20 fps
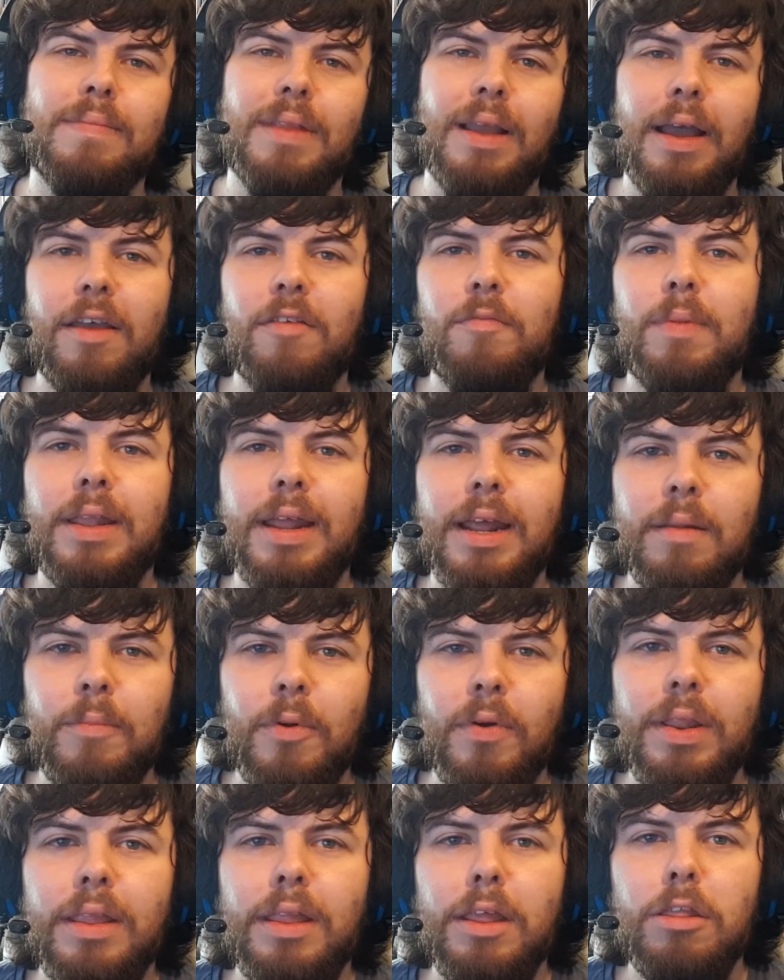I have been Adam
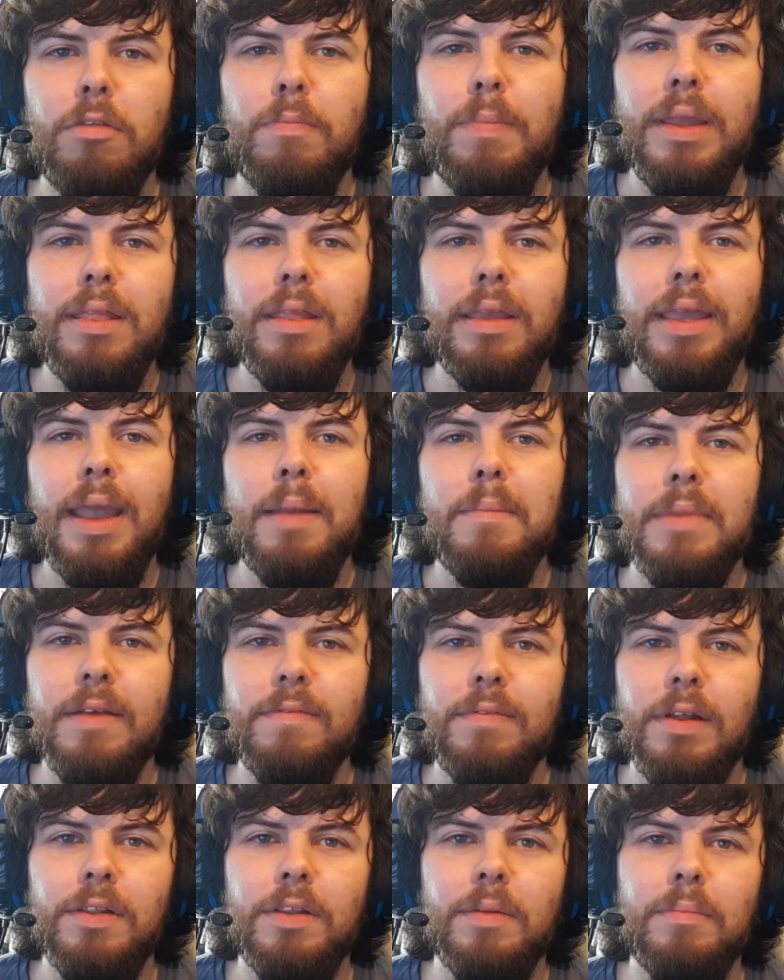Boyd, and this has been the Game
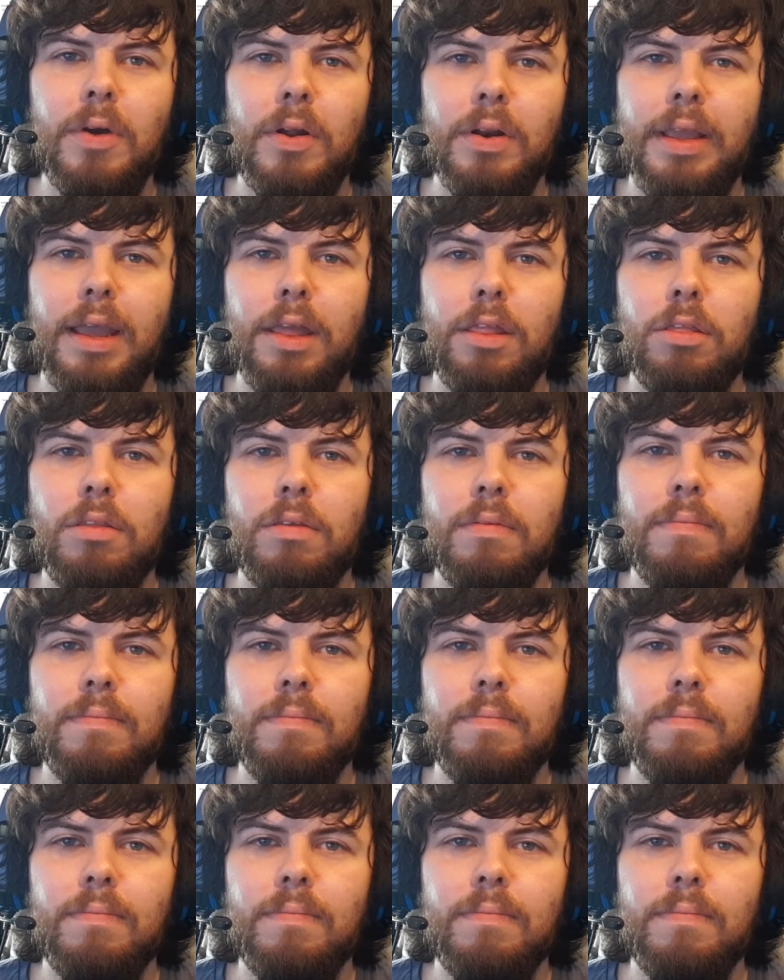Dev London podcast.